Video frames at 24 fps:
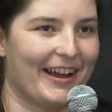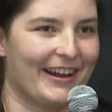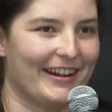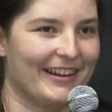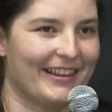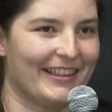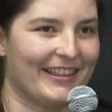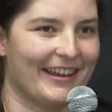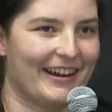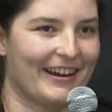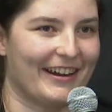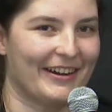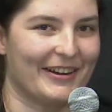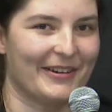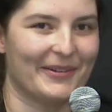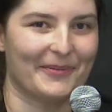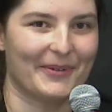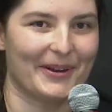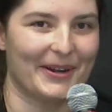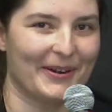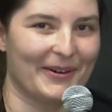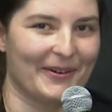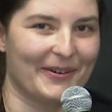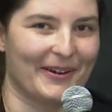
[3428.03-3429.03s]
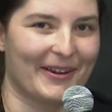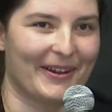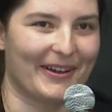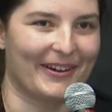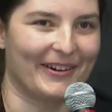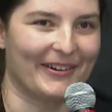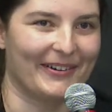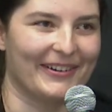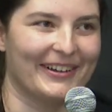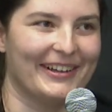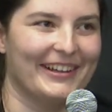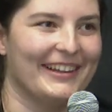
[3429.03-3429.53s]
on in there? We don't
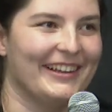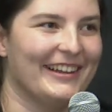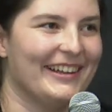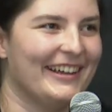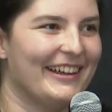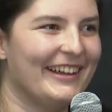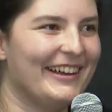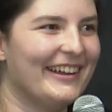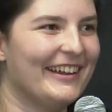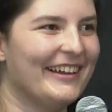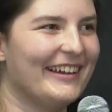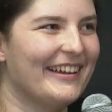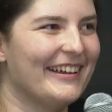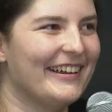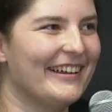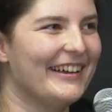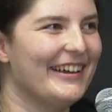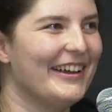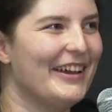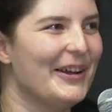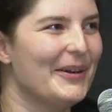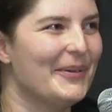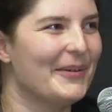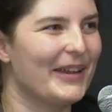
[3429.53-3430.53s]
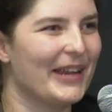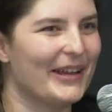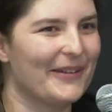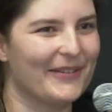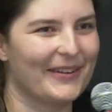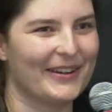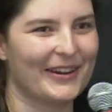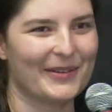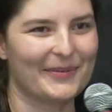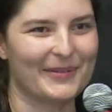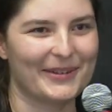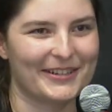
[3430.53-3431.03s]
know. We have
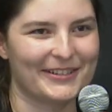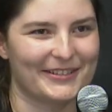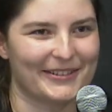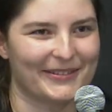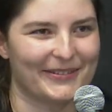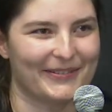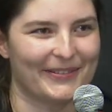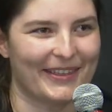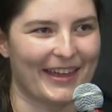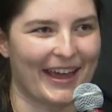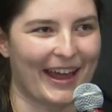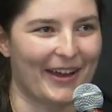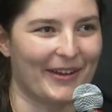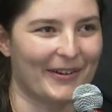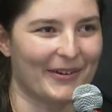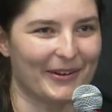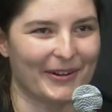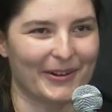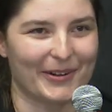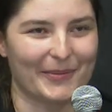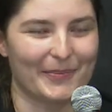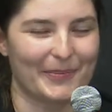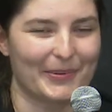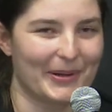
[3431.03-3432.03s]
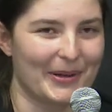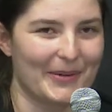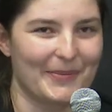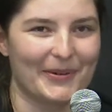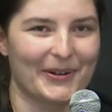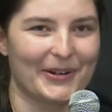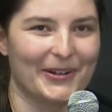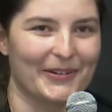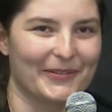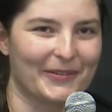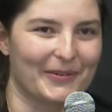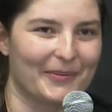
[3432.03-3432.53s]
an image of the outer
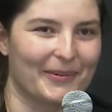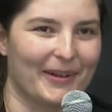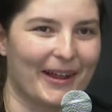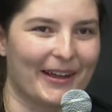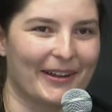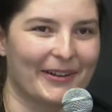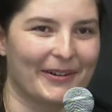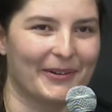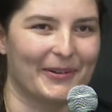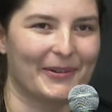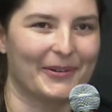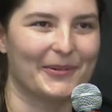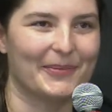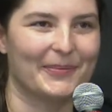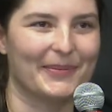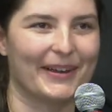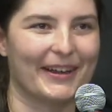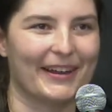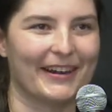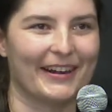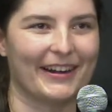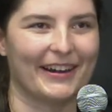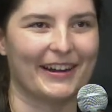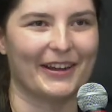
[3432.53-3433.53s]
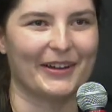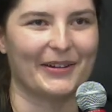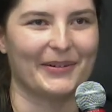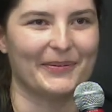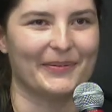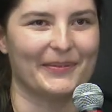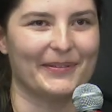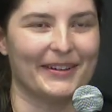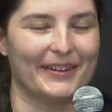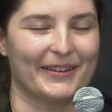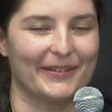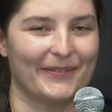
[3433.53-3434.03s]
perimeter of a black hole, but
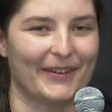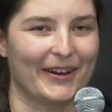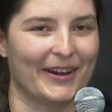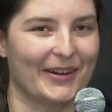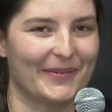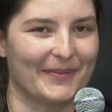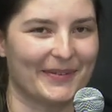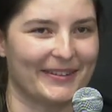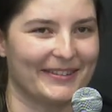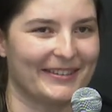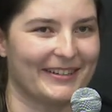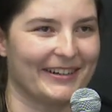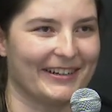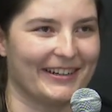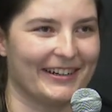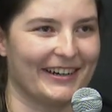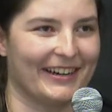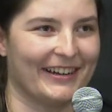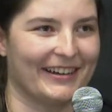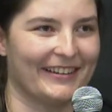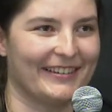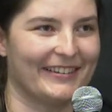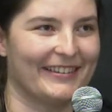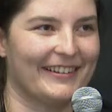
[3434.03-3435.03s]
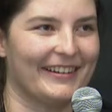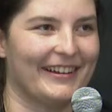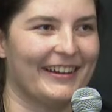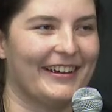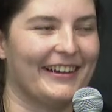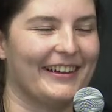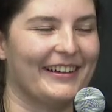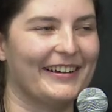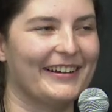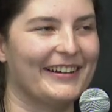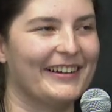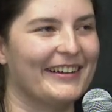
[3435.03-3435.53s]
it's very mysterious.
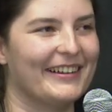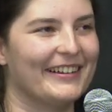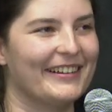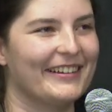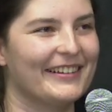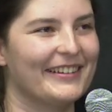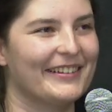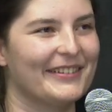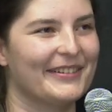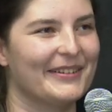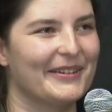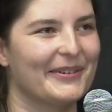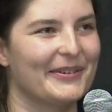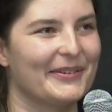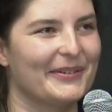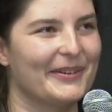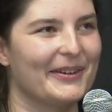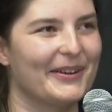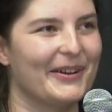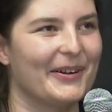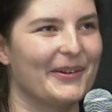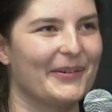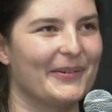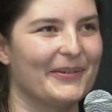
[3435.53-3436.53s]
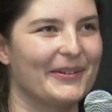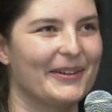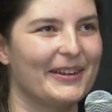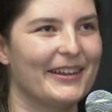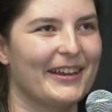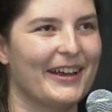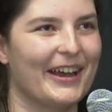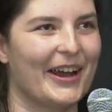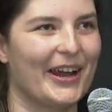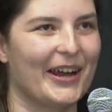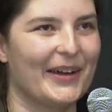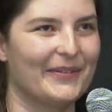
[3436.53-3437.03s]
So,
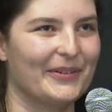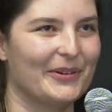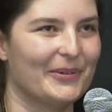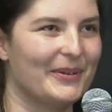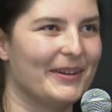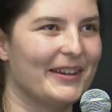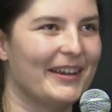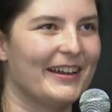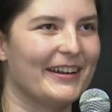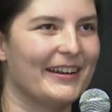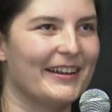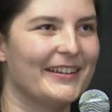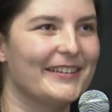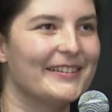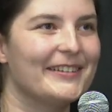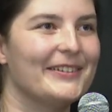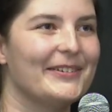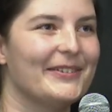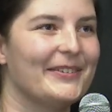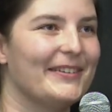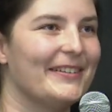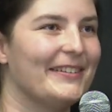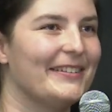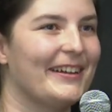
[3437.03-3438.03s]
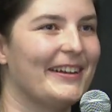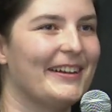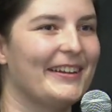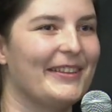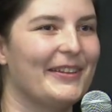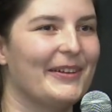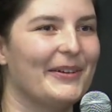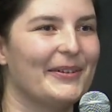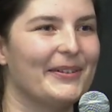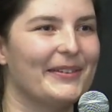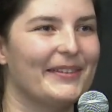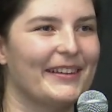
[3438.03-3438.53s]
however we can continue to study
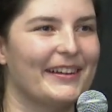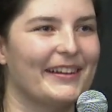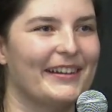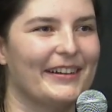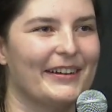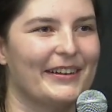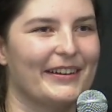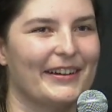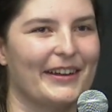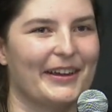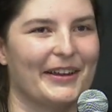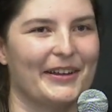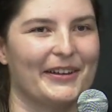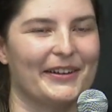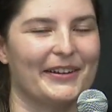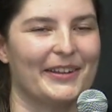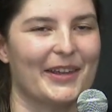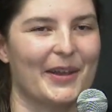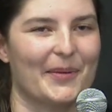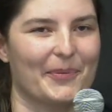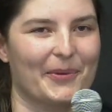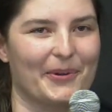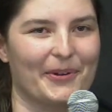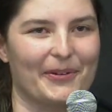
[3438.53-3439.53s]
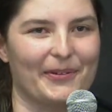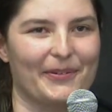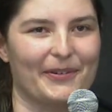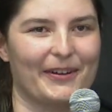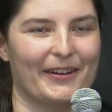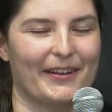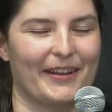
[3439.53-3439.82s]
those and get more,